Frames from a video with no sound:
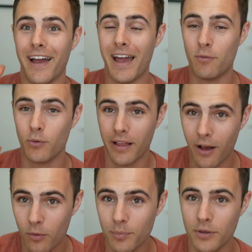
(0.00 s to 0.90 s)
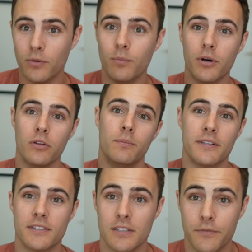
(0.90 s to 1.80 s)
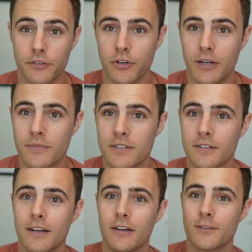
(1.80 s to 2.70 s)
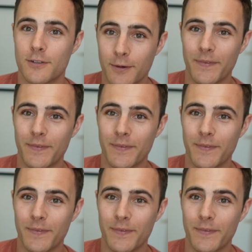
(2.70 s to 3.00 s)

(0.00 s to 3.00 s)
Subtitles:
and will help you build a business of your dreams. So